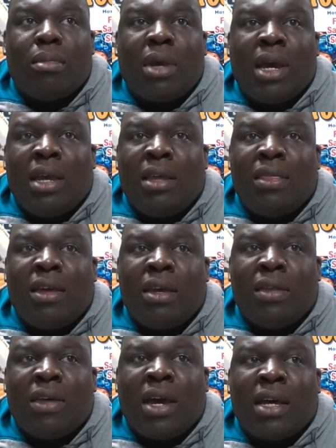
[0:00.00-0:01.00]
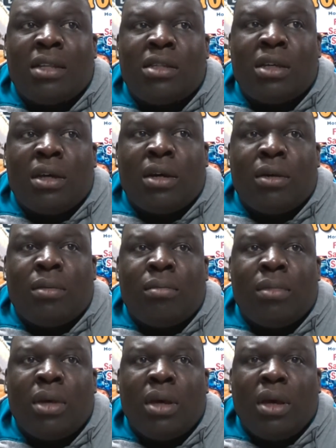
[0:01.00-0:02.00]
I think that
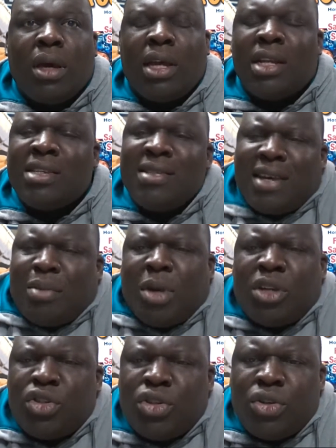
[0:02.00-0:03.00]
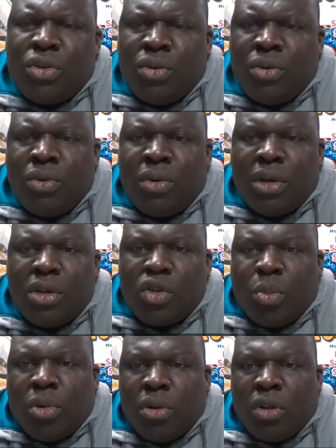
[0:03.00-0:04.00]
it doesn't take much to
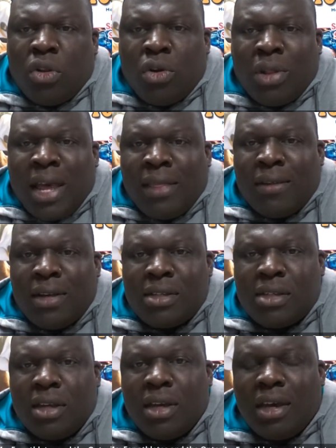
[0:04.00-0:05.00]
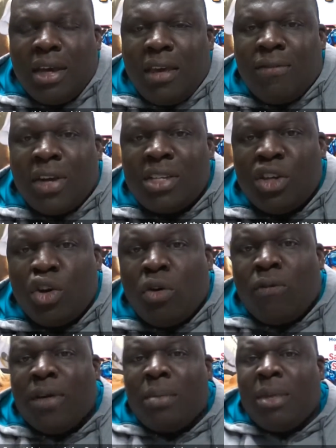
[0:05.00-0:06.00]
support the local athletes. If I see a
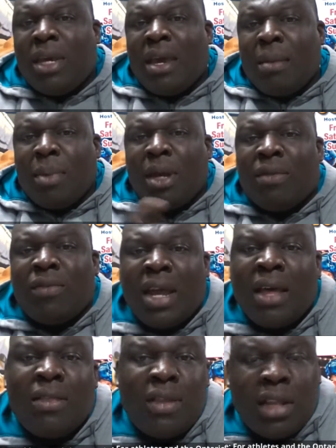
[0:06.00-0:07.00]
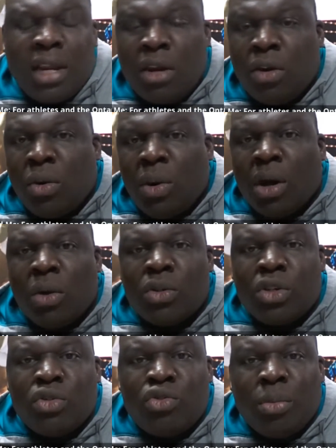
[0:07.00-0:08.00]
GoFundMe campaign of an athlete that I know, I always
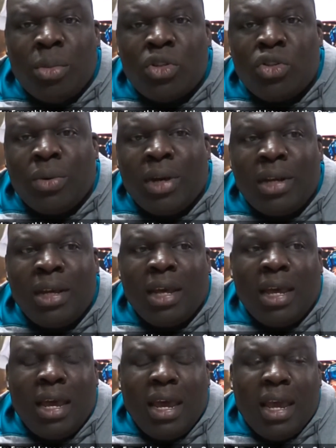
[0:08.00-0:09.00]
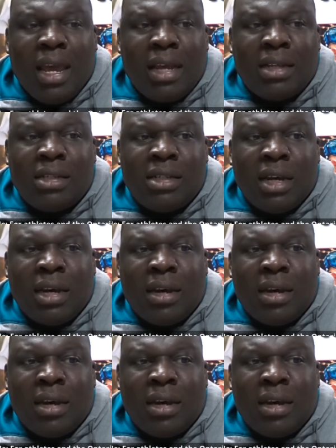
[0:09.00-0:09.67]
contribute to it. And